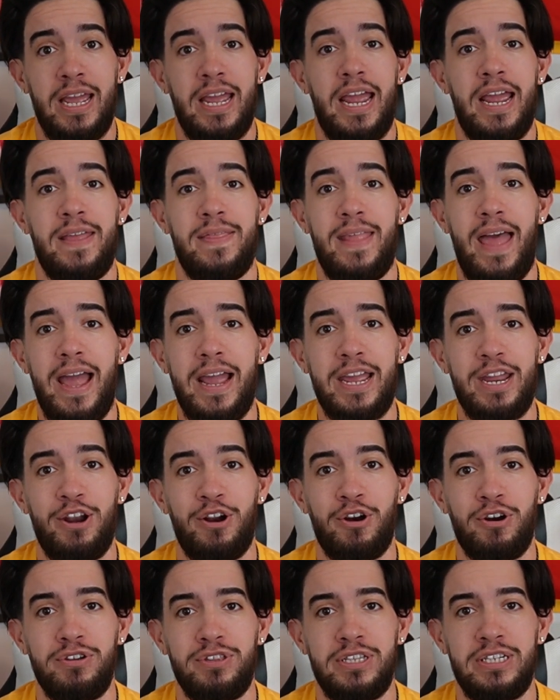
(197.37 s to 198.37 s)
And that can
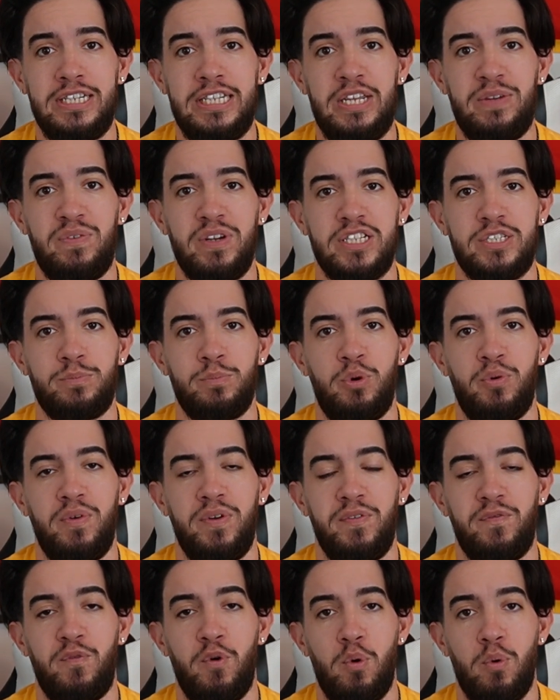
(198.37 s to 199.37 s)
hurt the defense
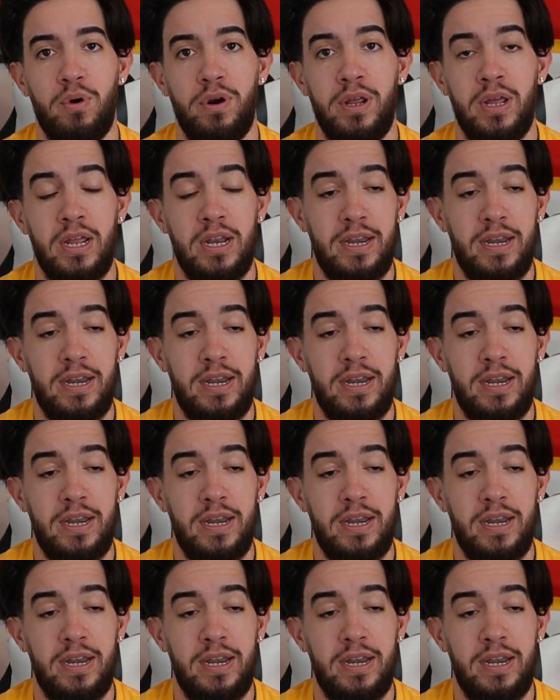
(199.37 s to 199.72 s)
moving forward.